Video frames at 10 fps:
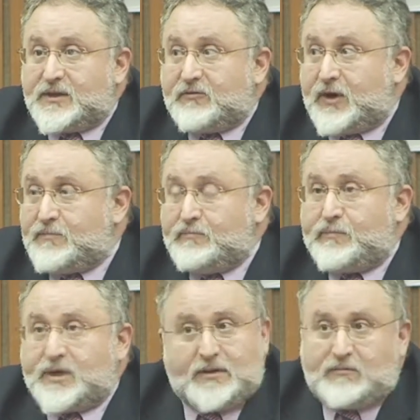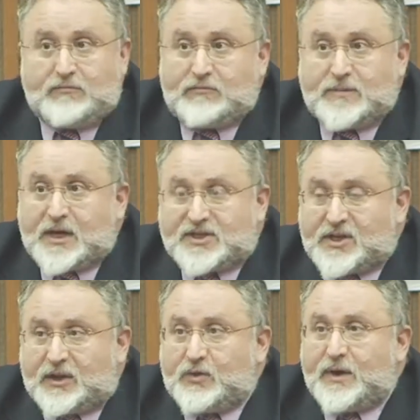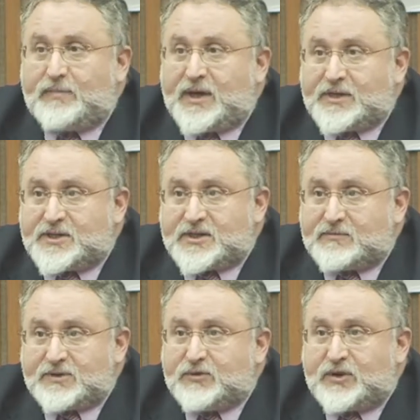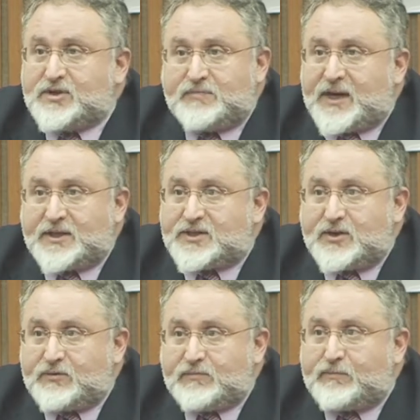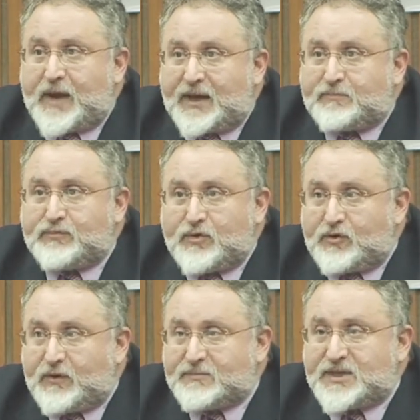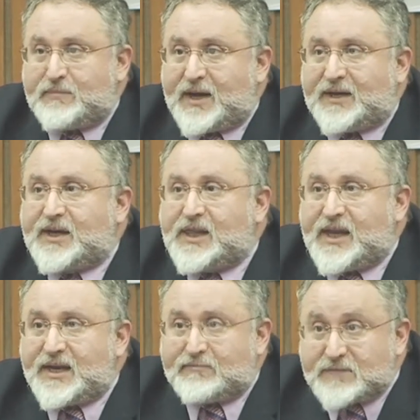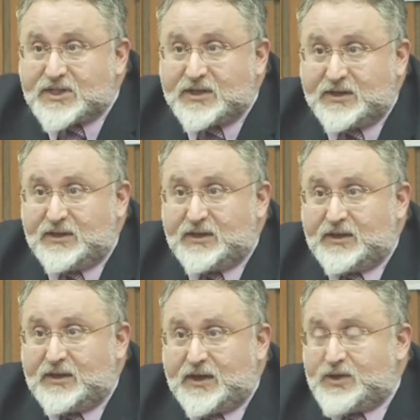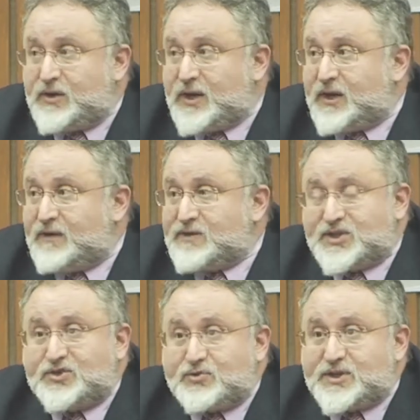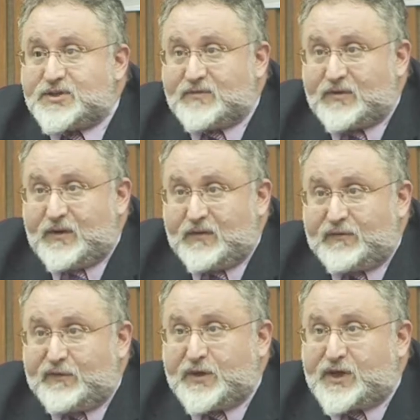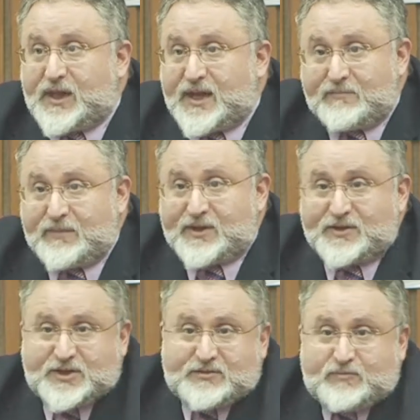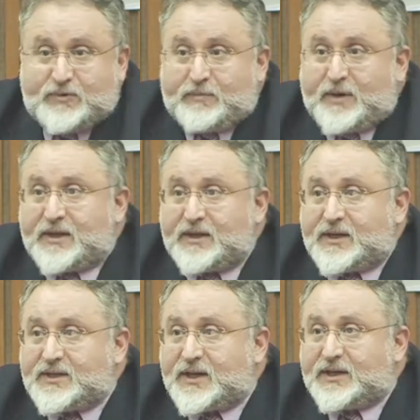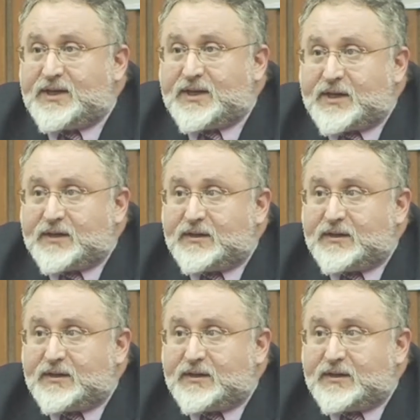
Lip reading: right? But that's not the way patent systems work, because patents don't patent programs, they patent claims. And you can't give a source for the claim because you're patenting a technique,